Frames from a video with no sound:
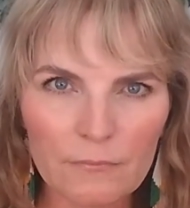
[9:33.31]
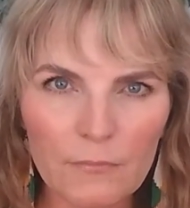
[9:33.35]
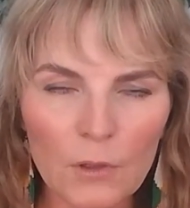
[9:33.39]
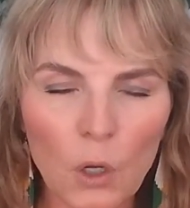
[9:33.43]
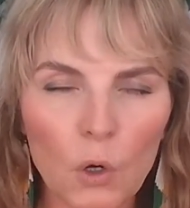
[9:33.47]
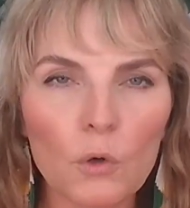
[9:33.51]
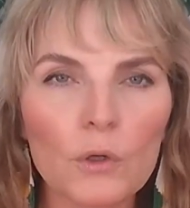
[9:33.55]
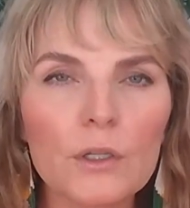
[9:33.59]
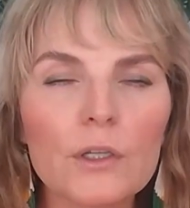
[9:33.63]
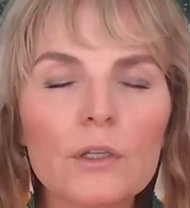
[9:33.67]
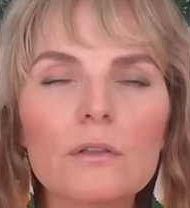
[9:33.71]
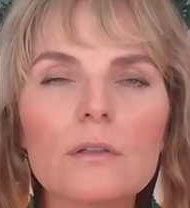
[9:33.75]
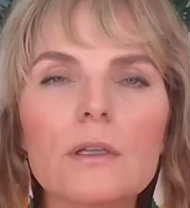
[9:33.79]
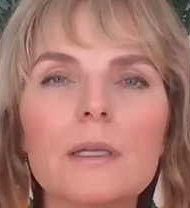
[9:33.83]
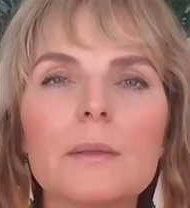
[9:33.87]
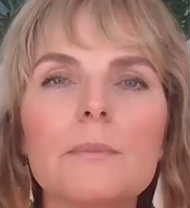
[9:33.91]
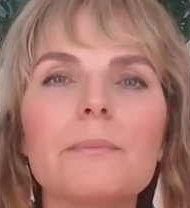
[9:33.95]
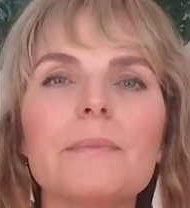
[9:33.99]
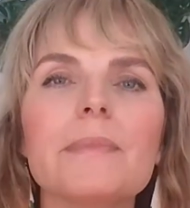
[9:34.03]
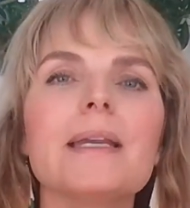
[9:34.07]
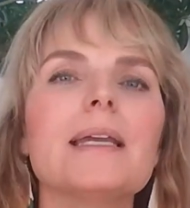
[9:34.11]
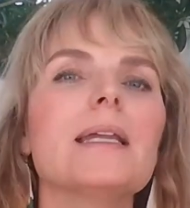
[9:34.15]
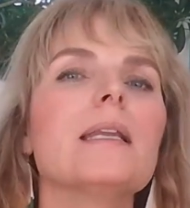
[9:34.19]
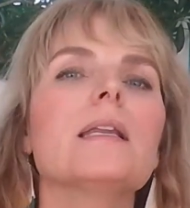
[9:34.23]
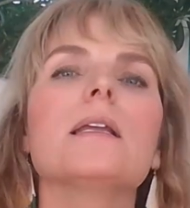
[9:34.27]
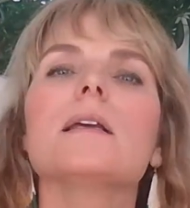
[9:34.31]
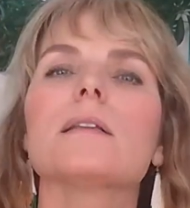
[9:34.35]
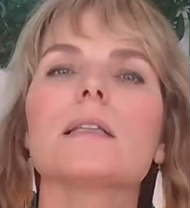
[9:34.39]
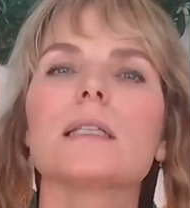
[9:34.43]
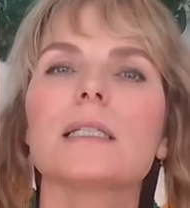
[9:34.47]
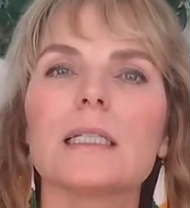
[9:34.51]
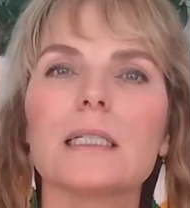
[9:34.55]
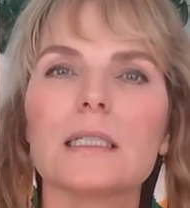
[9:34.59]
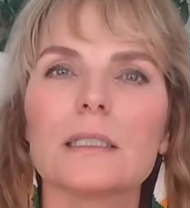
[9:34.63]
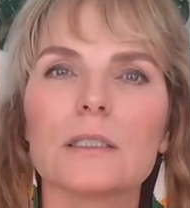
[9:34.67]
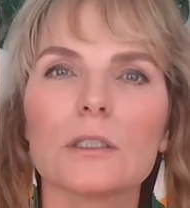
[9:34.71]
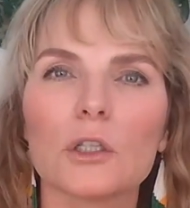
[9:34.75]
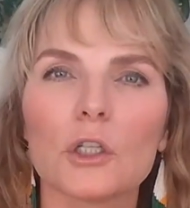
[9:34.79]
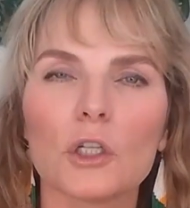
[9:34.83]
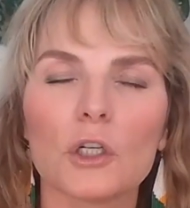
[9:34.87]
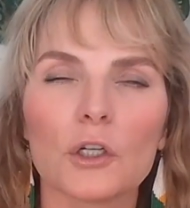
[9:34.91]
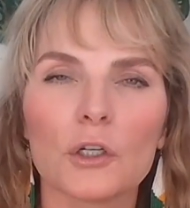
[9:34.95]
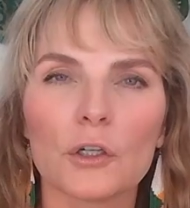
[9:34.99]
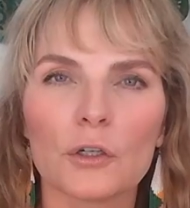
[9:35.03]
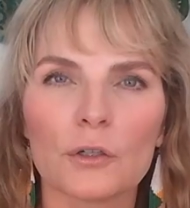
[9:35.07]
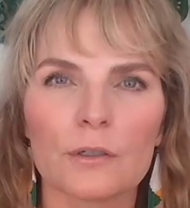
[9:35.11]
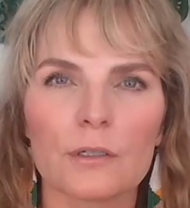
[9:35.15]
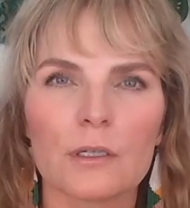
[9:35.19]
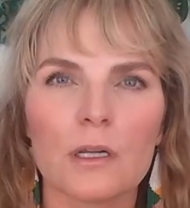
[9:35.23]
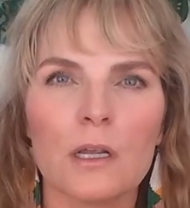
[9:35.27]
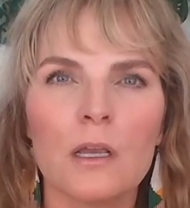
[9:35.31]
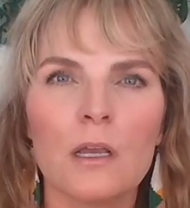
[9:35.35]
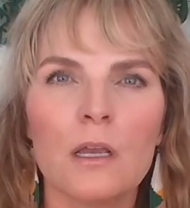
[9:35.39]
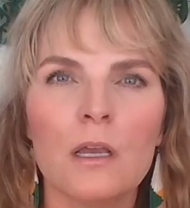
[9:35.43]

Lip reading: Or you'll immediately learn.